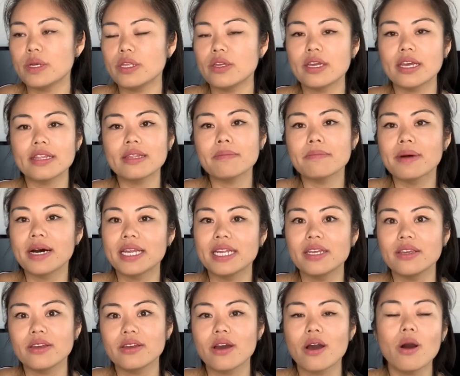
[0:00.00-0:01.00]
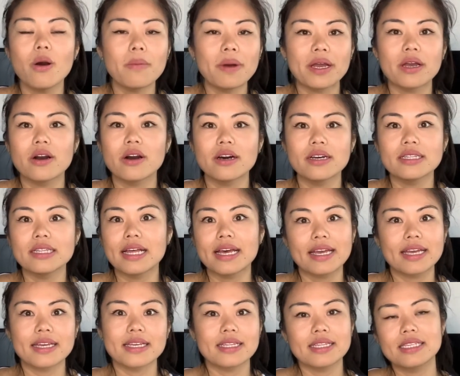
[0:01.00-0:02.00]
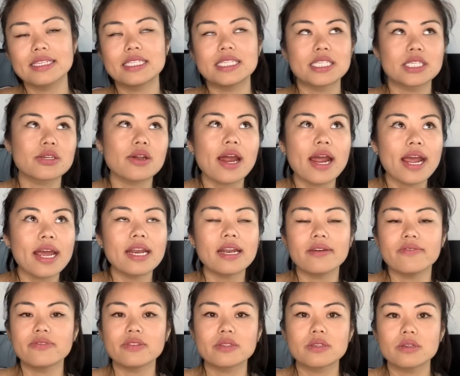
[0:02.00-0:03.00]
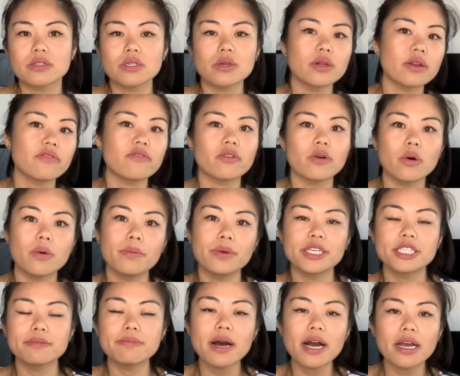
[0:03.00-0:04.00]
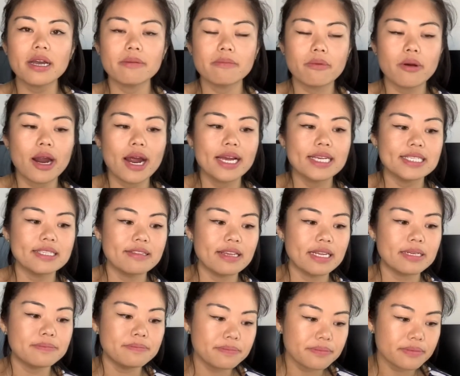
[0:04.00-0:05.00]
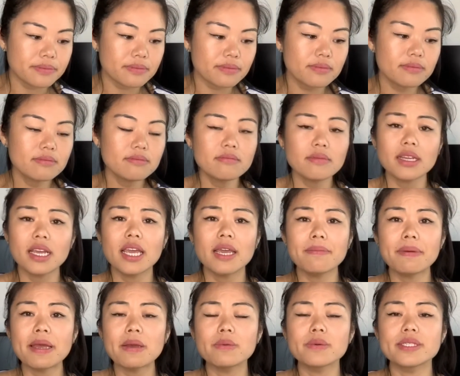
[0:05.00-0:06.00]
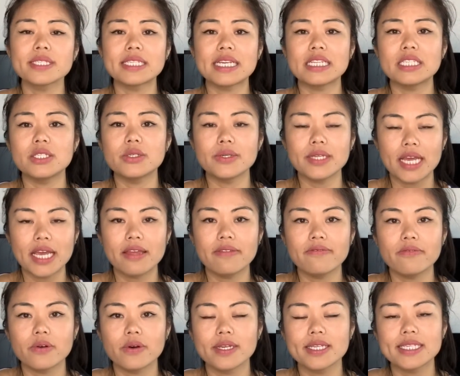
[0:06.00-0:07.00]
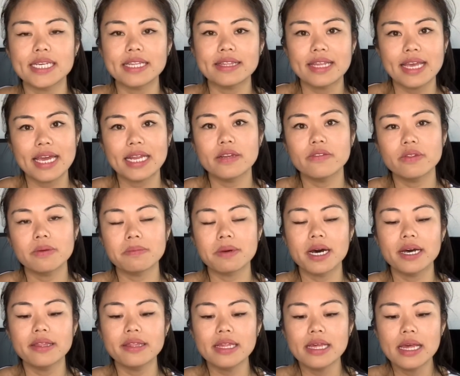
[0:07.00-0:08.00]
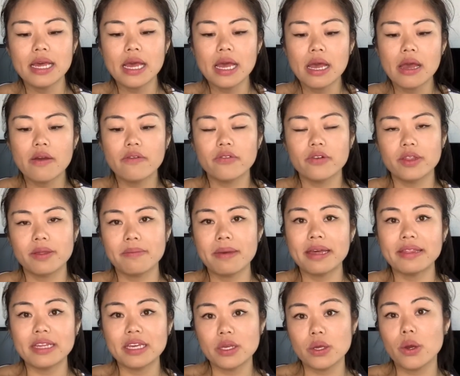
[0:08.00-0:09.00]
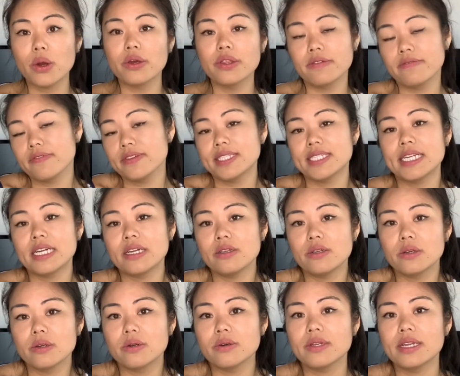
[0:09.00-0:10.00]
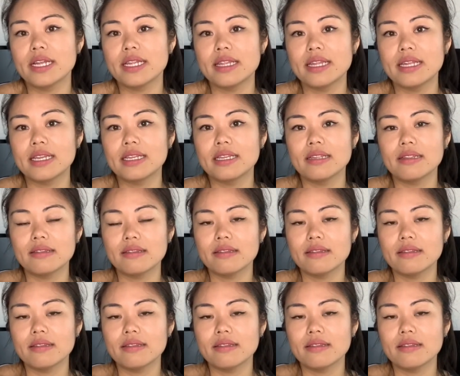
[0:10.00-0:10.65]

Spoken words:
you get the money, you go, oh my god, like this is great, I've sold it for almost market price. And then eBay will send you an invoice at the end of the month for the amount that you owe them for selling your good, and then